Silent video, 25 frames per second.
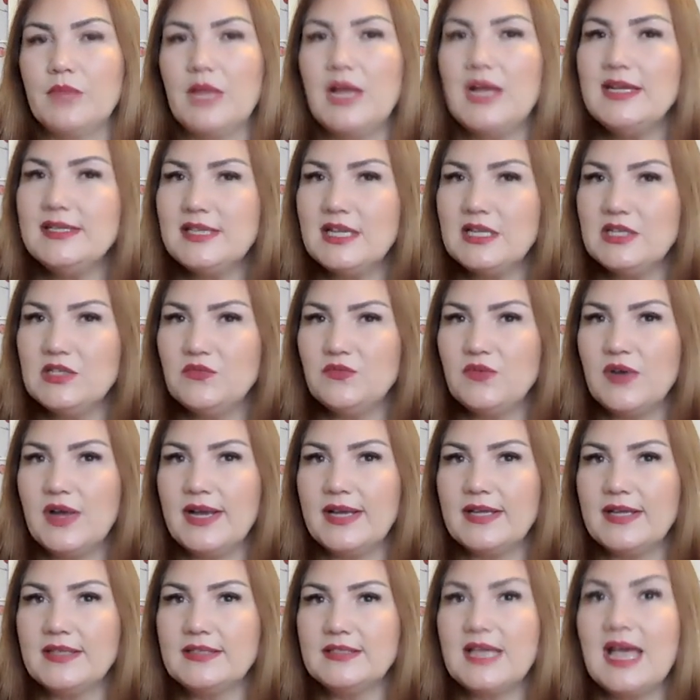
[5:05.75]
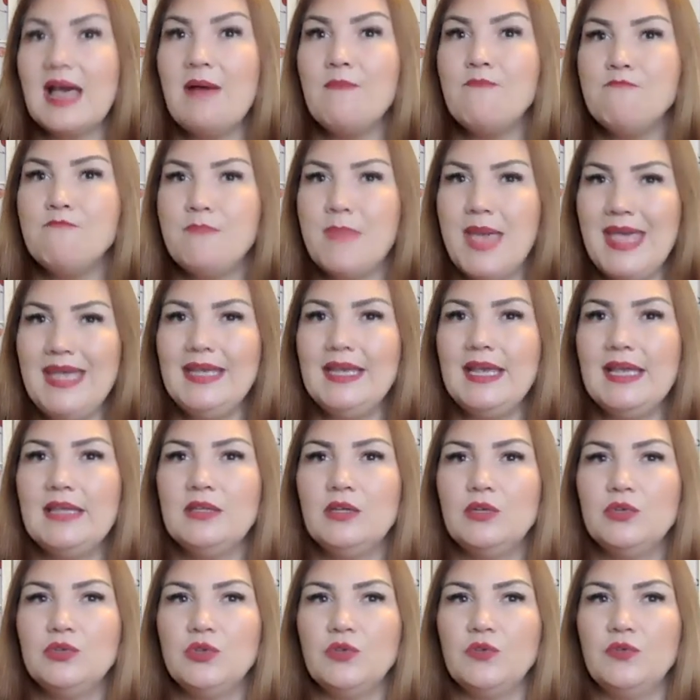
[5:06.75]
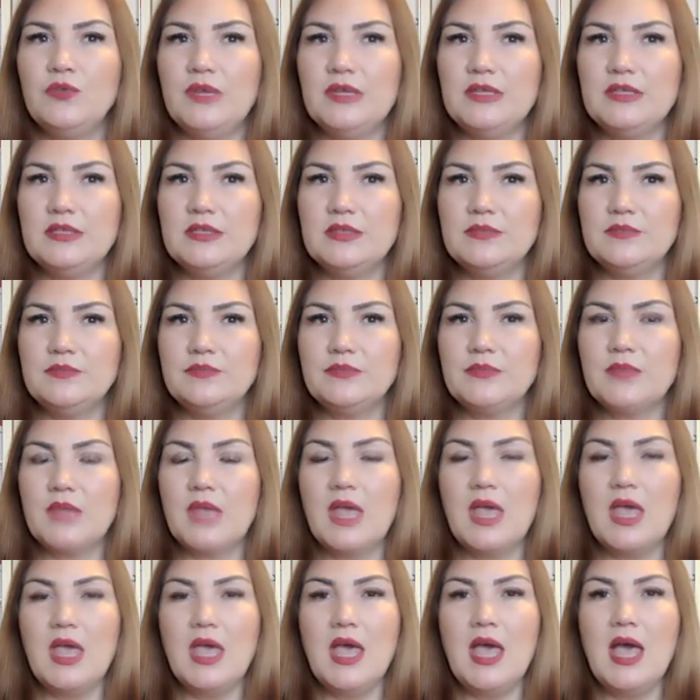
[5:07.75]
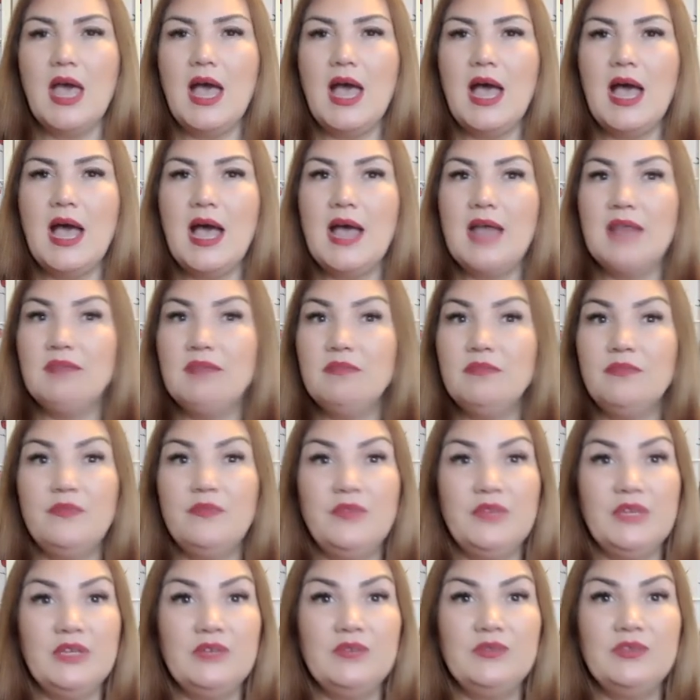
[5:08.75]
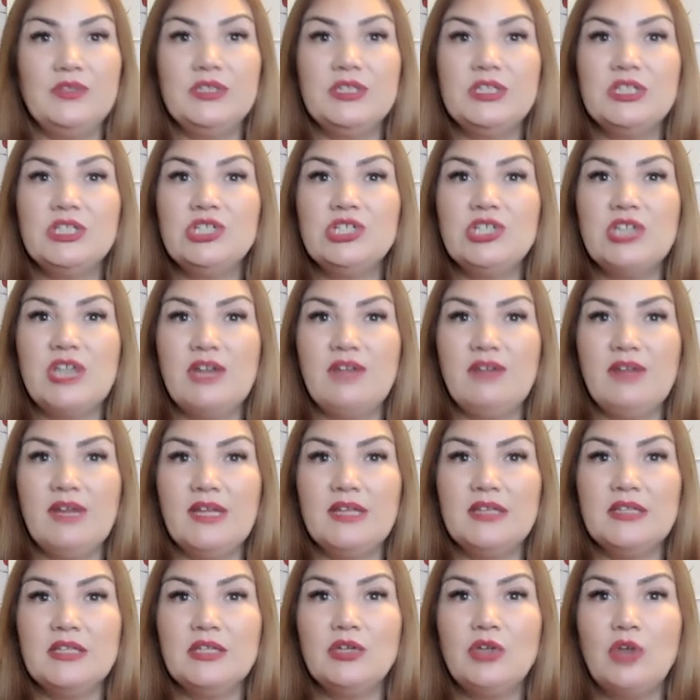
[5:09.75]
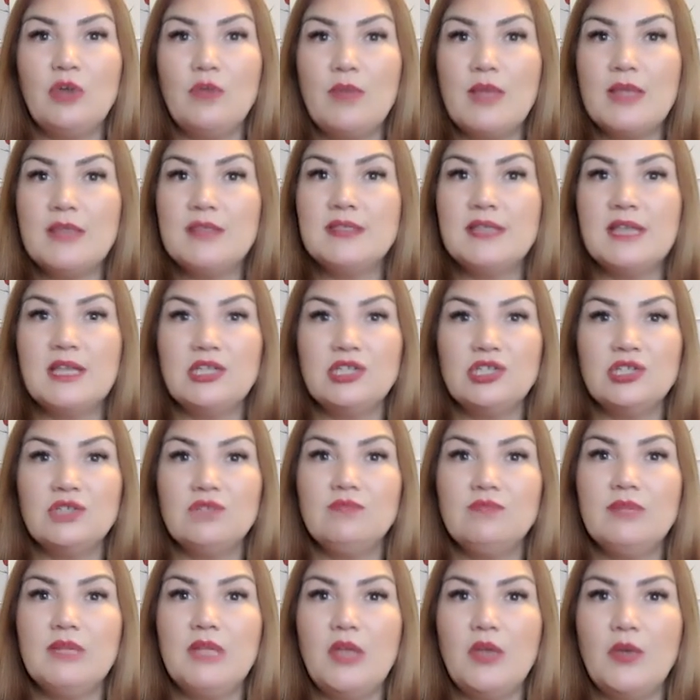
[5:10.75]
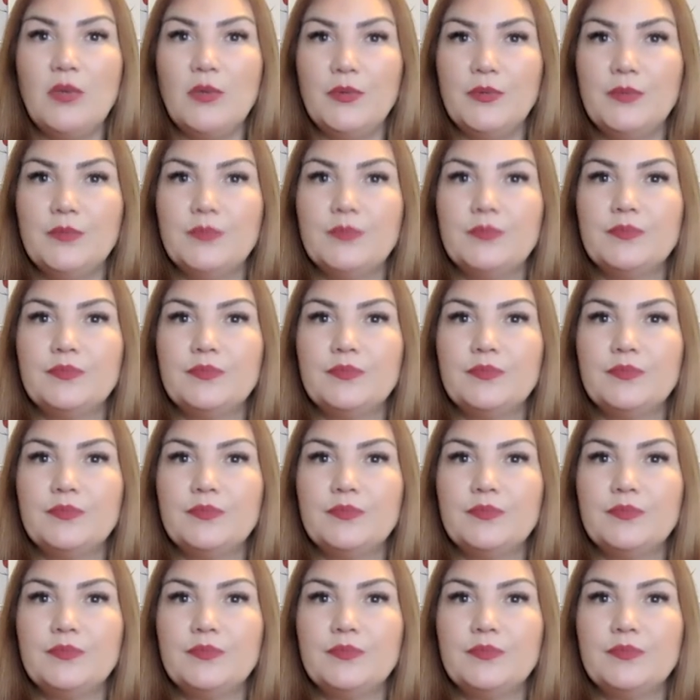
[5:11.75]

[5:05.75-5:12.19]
Identify it and make a note of it and feel free to share it in the comment section below.